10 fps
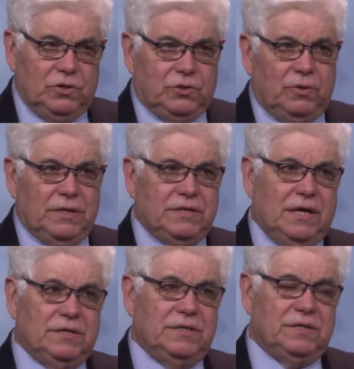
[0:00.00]
So Tony
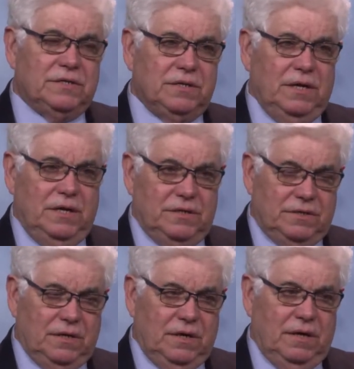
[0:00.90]
Sanchez
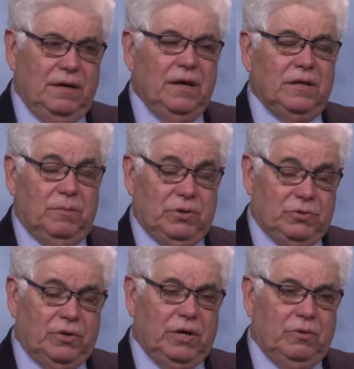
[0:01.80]
is uh, the
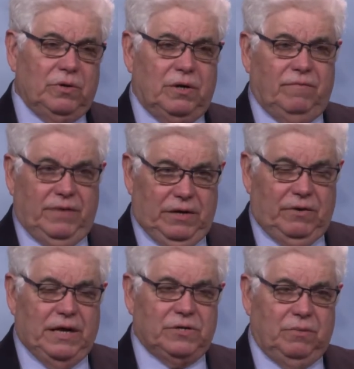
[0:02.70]
majority owner of
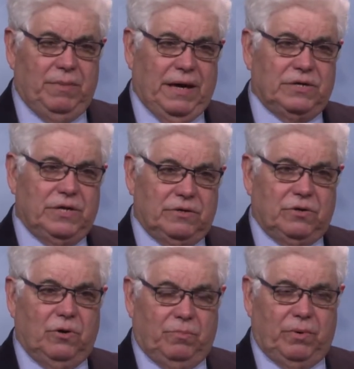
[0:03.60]
International
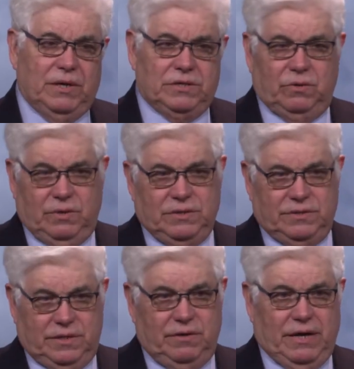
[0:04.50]
Bancshares Corporation, which
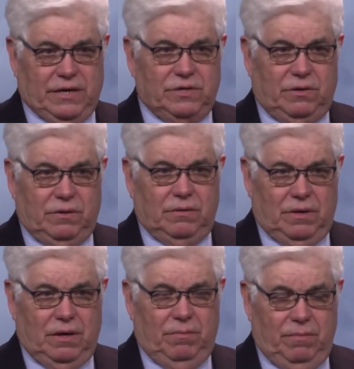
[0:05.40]
is
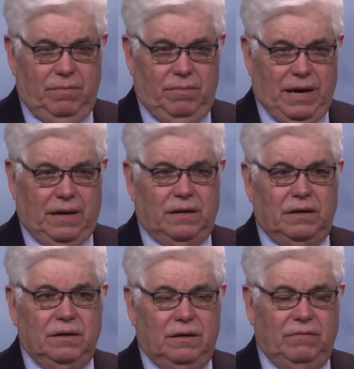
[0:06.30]
International uh, Bank
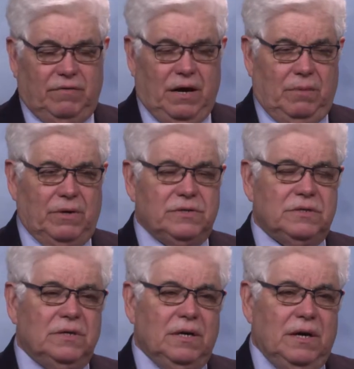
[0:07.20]
of Commerce,